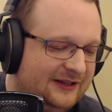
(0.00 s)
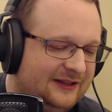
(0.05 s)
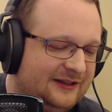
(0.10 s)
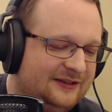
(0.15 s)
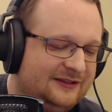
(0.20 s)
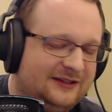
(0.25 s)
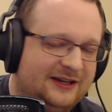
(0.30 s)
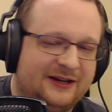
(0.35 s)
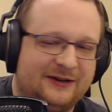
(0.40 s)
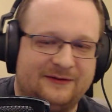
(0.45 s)

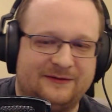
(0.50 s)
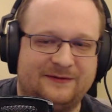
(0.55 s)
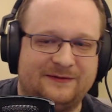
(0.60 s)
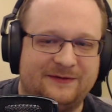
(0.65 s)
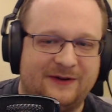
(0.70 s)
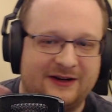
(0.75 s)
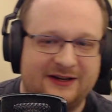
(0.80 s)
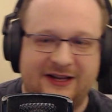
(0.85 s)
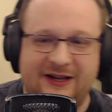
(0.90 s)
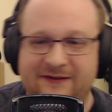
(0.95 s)
There's kind of
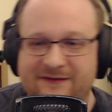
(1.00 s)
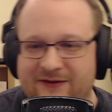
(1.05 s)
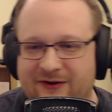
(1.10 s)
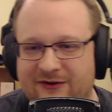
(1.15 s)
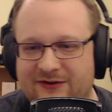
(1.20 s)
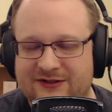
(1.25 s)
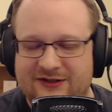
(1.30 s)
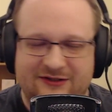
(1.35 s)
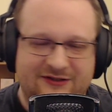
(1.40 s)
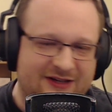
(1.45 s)
fun
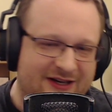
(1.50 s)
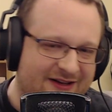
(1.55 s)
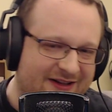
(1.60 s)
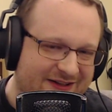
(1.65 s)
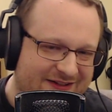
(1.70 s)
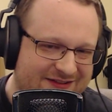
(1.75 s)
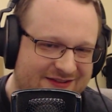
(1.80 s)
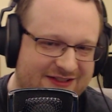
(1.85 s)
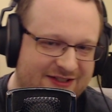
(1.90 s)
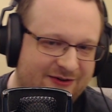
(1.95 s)
headphones and there's kind of
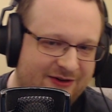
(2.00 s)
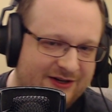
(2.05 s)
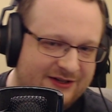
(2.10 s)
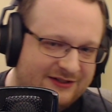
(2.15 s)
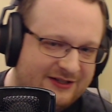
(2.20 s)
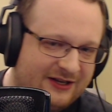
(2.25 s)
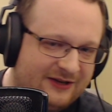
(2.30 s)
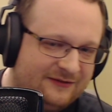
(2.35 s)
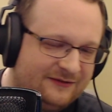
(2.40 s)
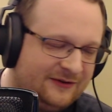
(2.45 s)
like
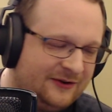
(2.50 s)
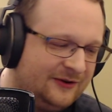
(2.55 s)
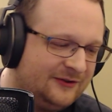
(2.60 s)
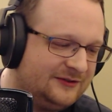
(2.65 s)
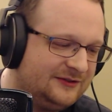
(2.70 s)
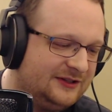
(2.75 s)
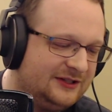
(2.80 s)
serious headphones,